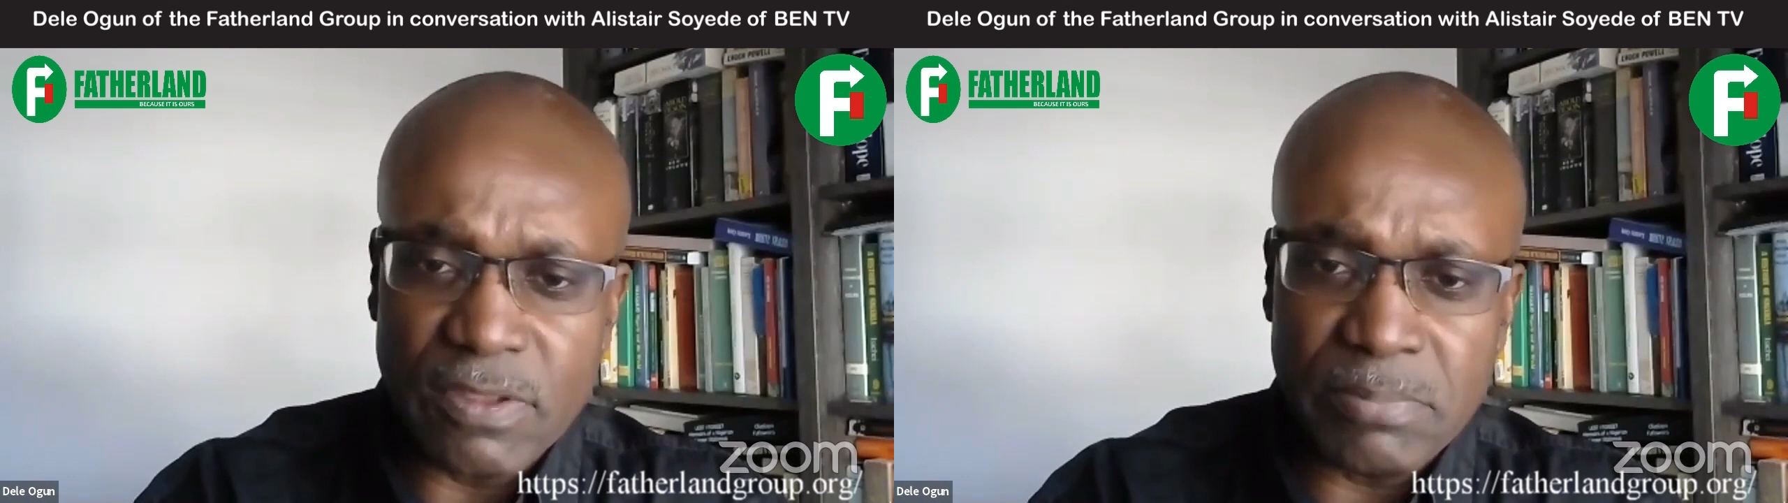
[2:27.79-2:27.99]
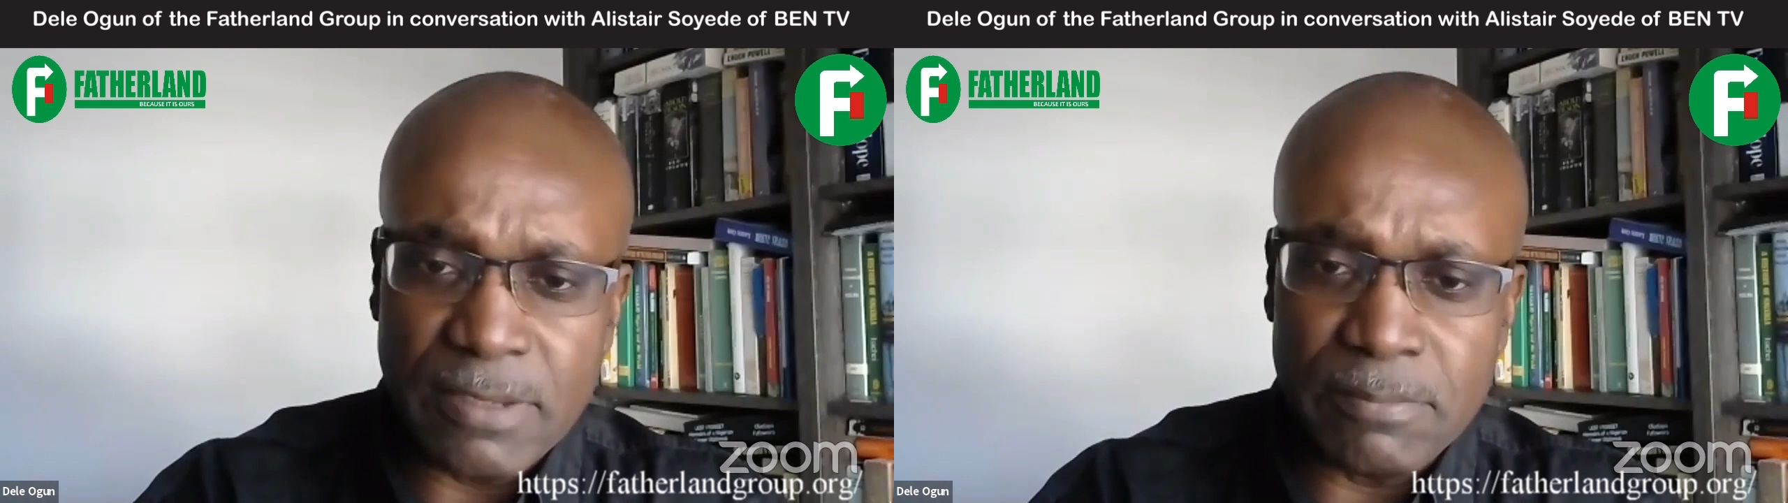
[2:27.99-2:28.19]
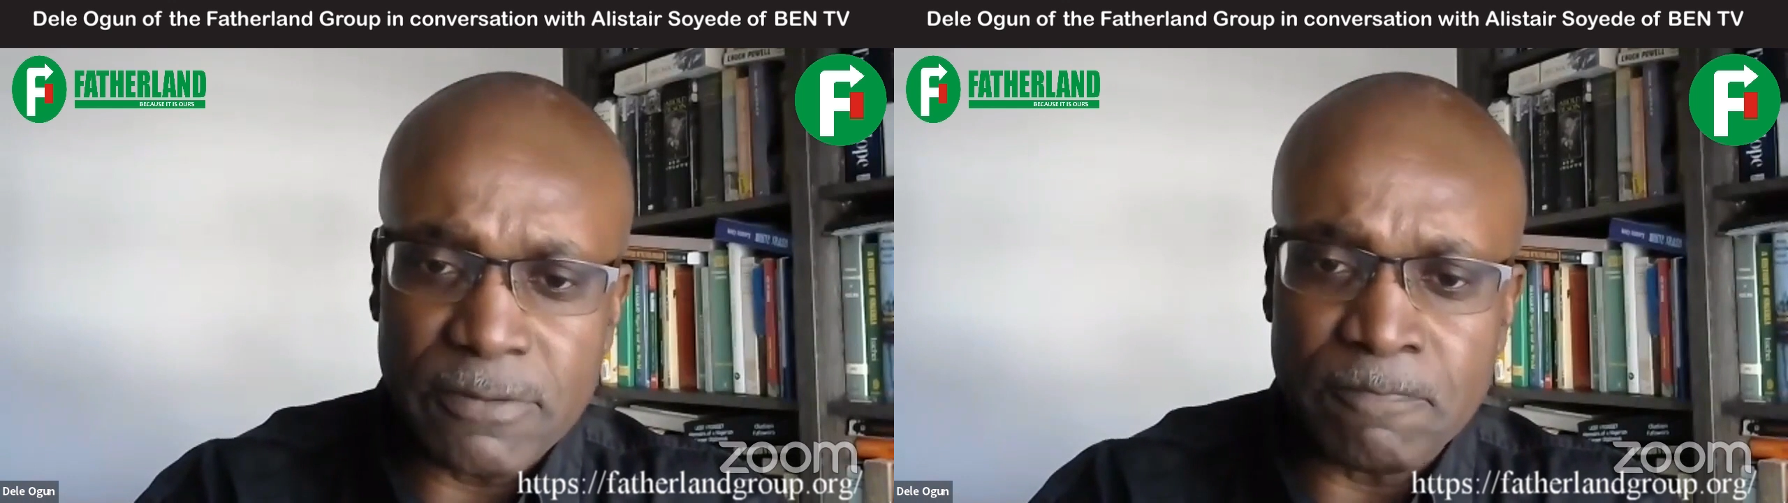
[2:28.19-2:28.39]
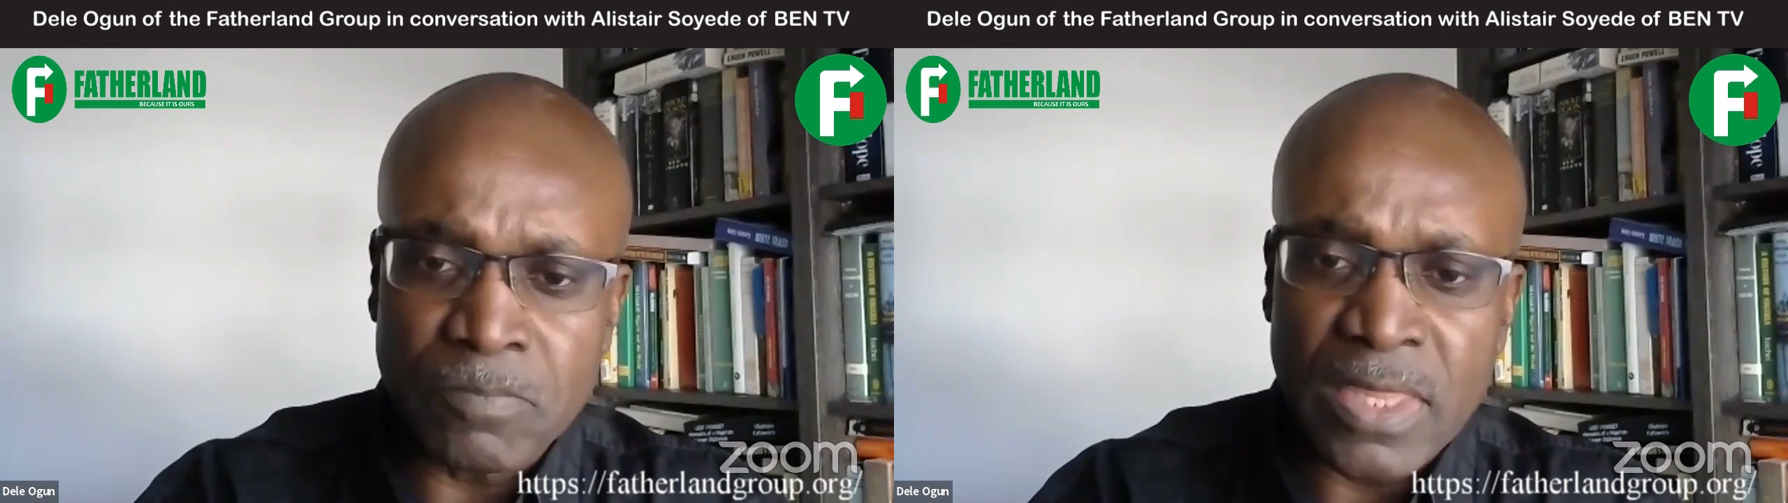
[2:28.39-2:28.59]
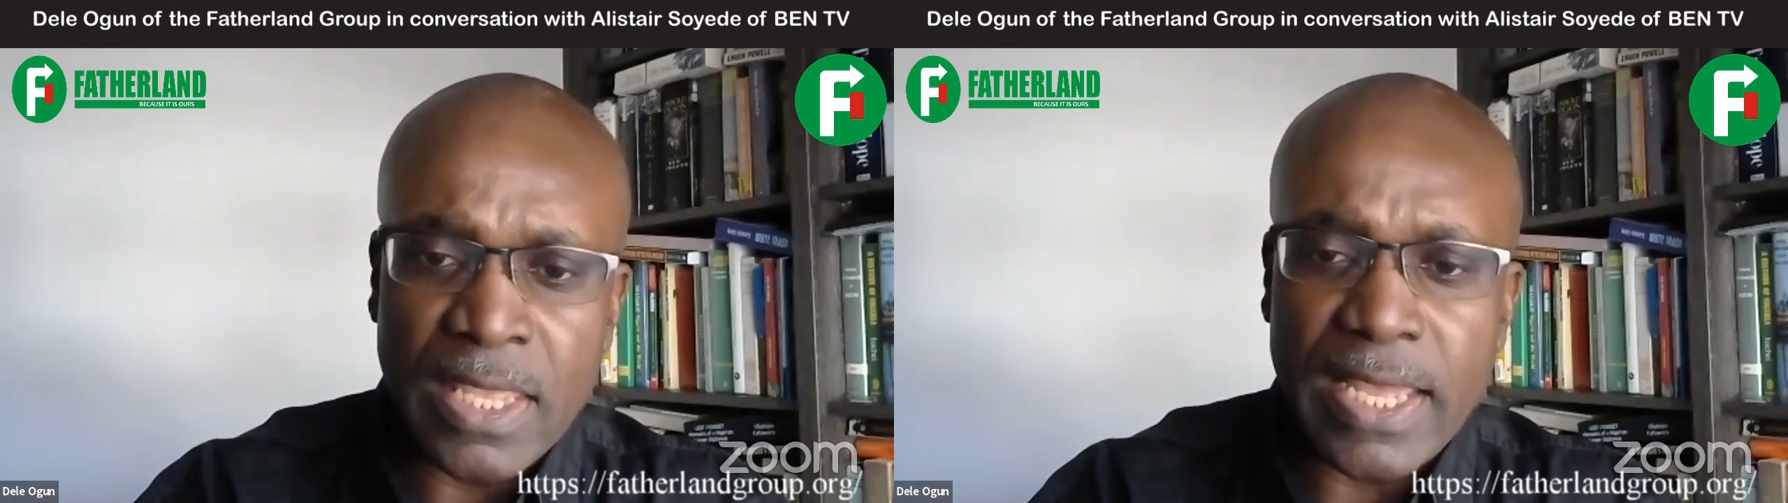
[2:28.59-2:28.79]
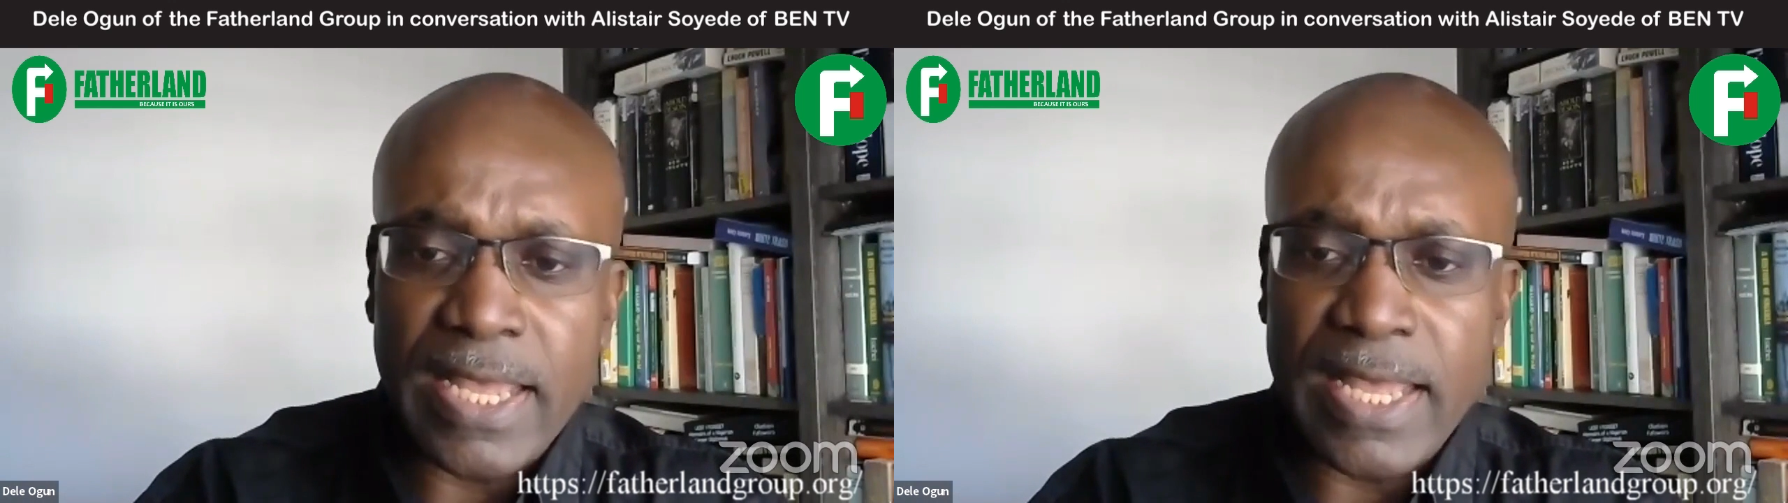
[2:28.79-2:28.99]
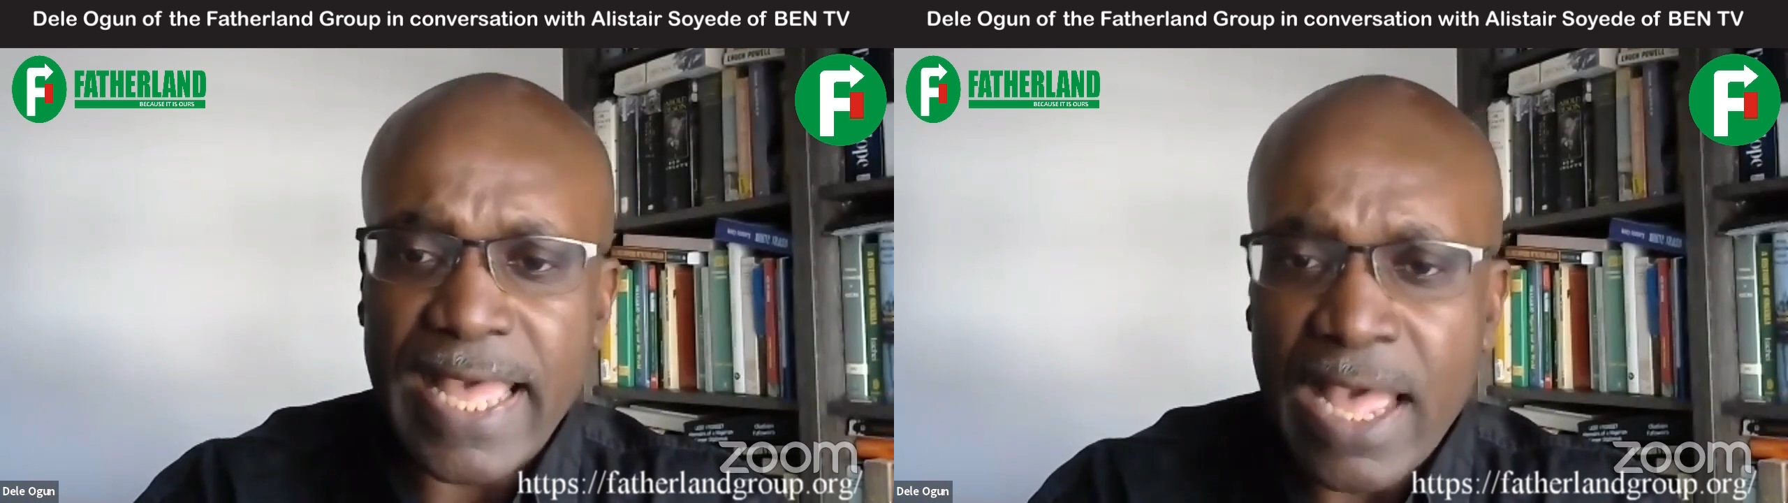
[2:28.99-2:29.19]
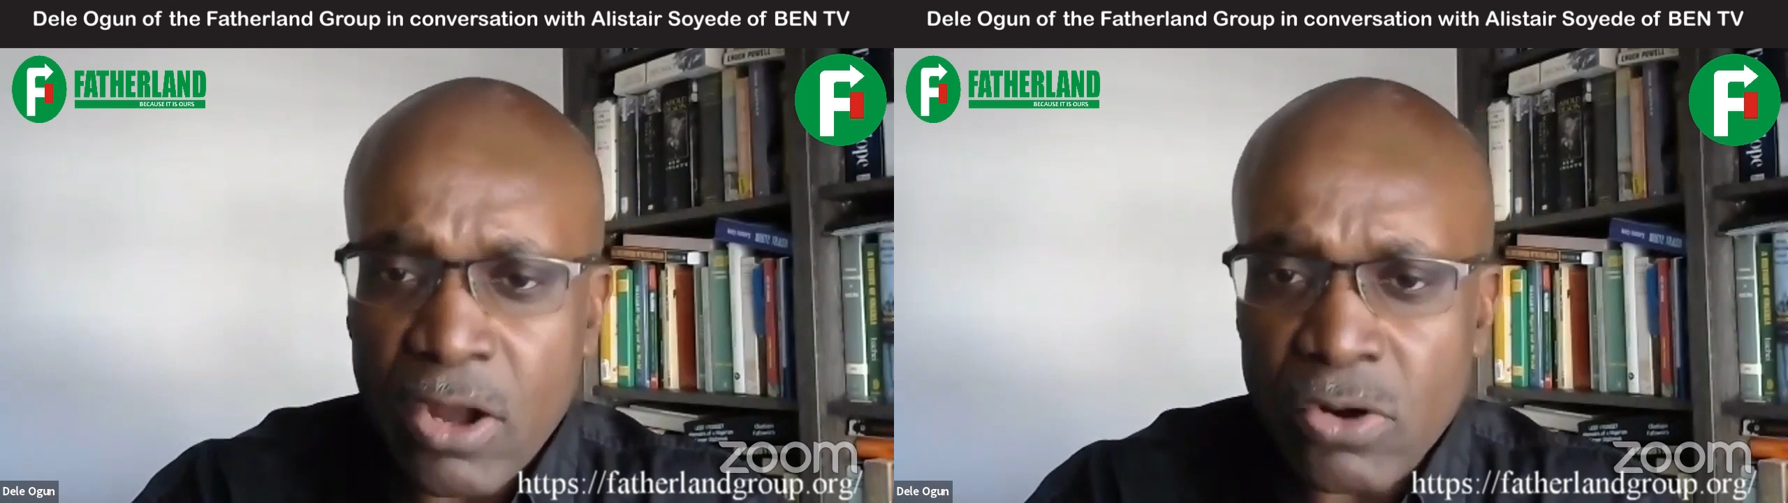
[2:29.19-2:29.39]
the people.
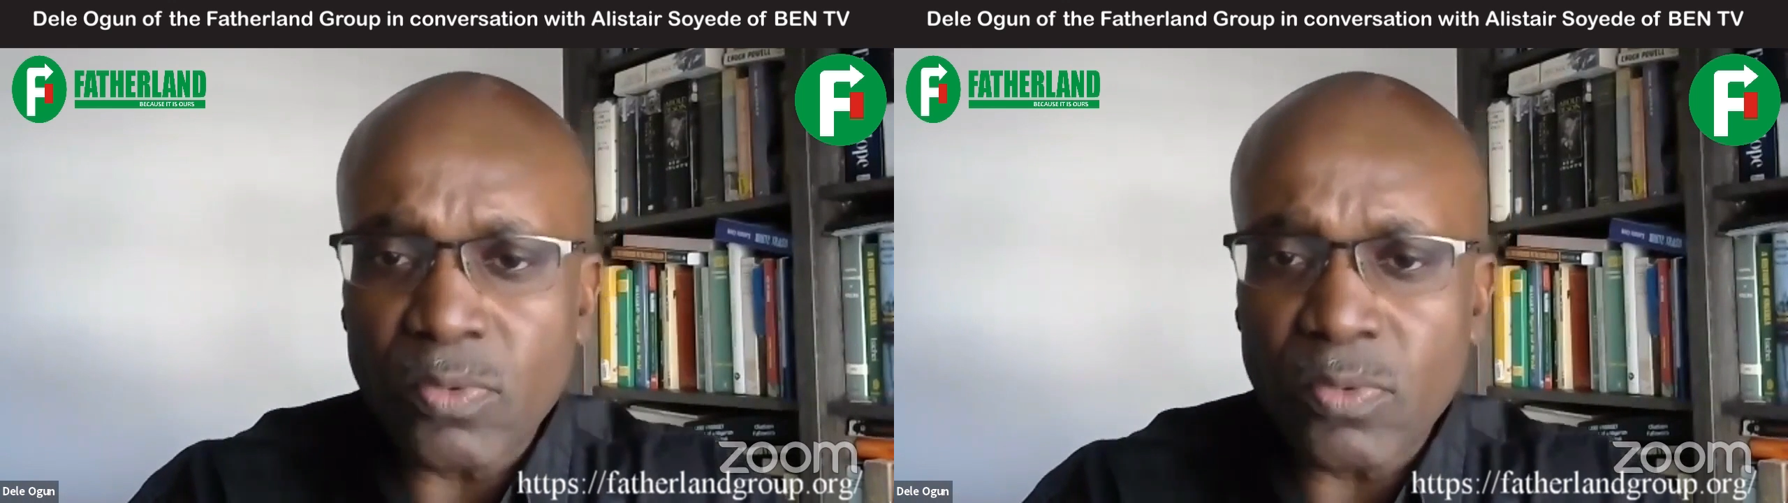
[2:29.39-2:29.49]
Our